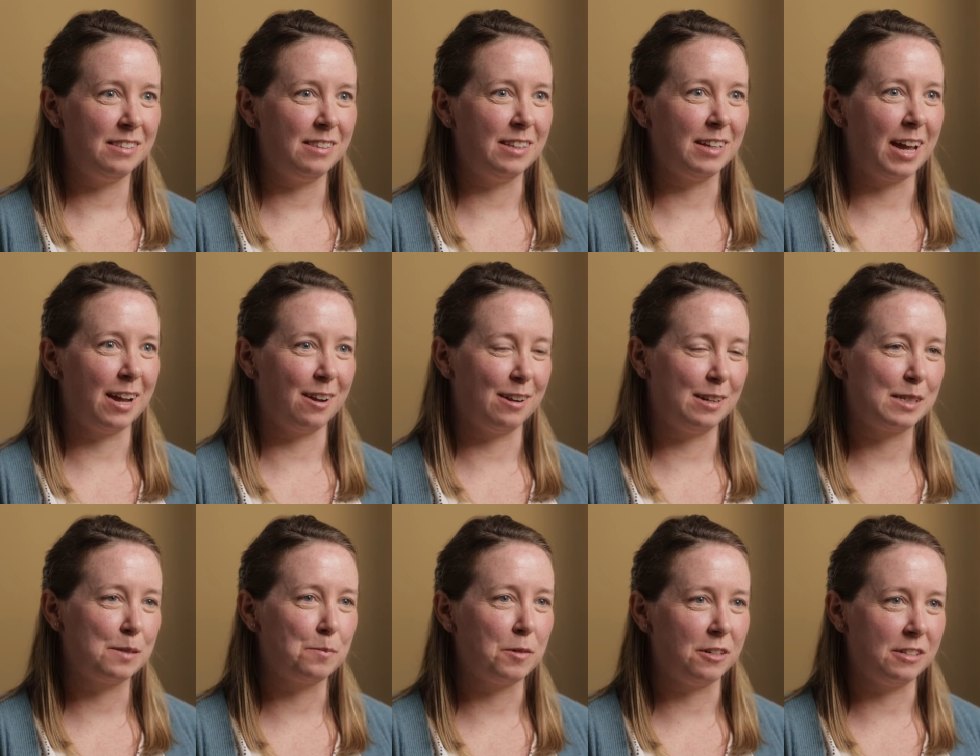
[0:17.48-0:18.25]
The
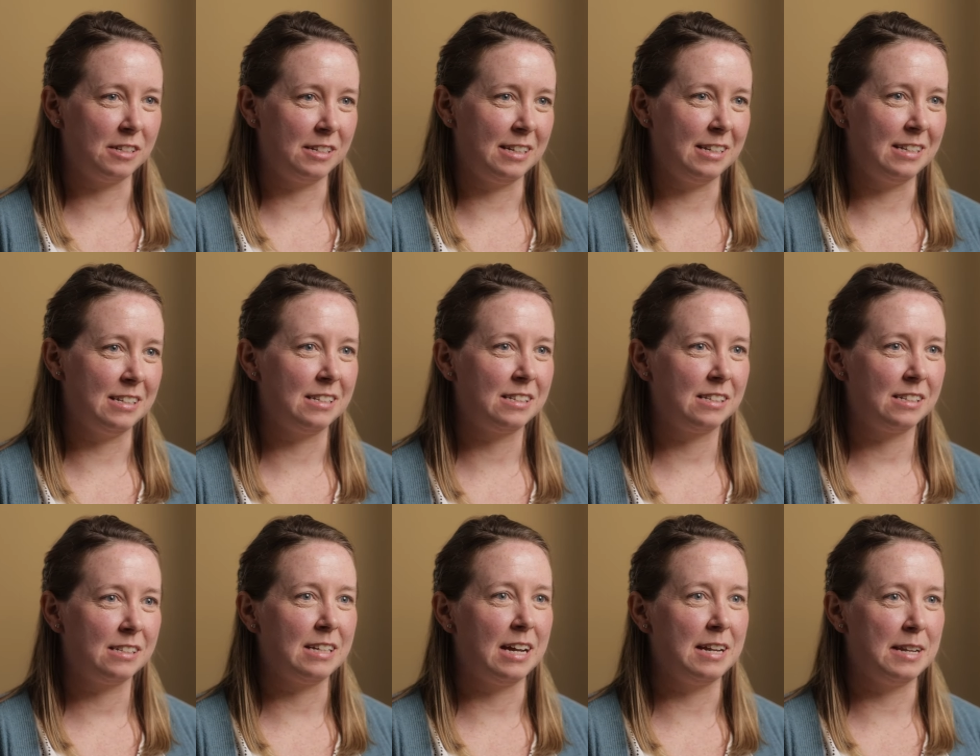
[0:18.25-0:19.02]
Carrot Samaritan is
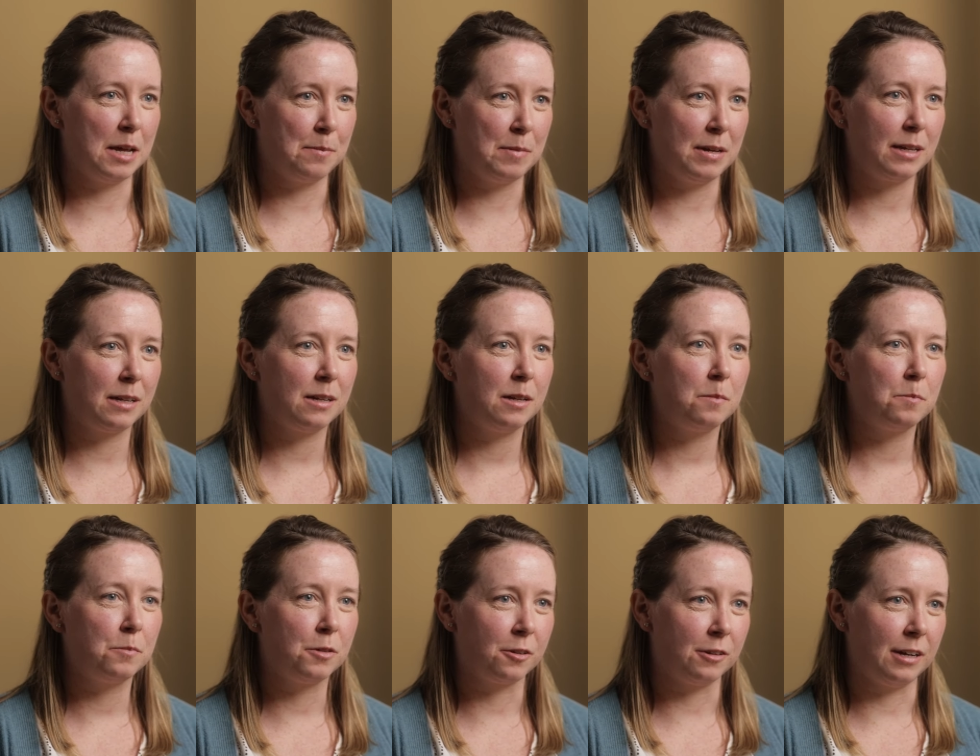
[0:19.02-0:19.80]
dynamic,
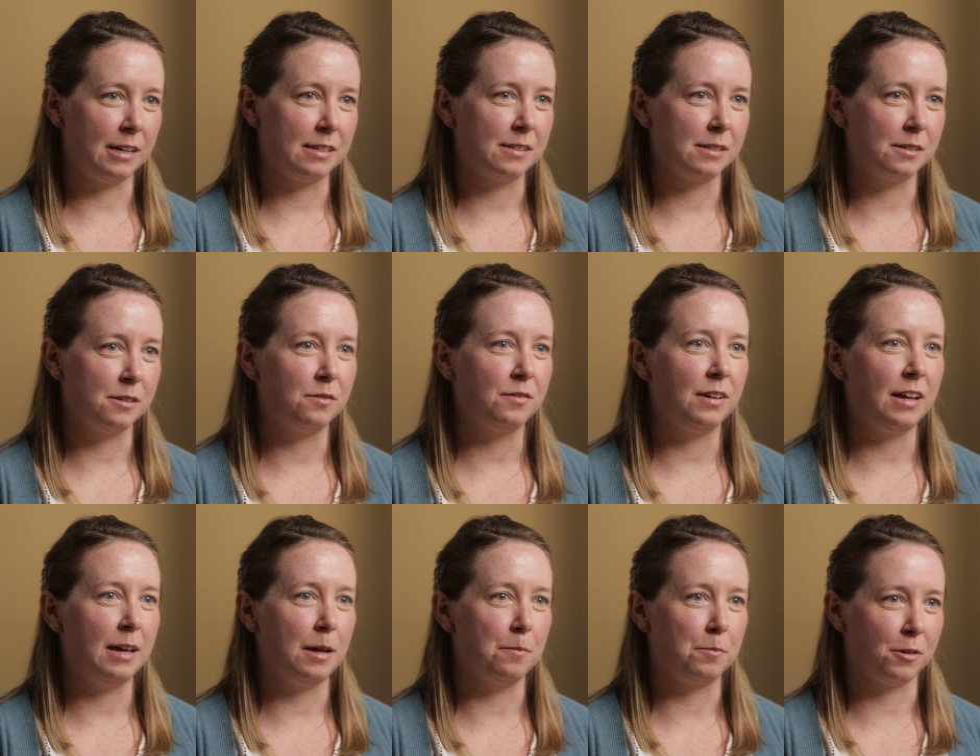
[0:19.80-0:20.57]
progressive,
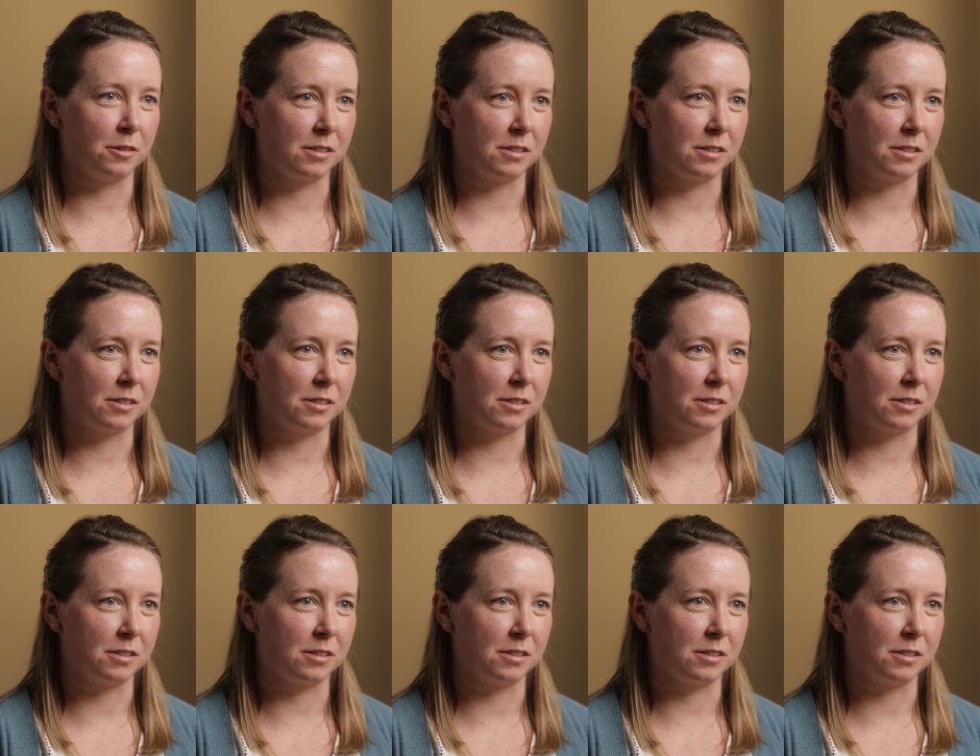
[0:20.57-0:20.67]
and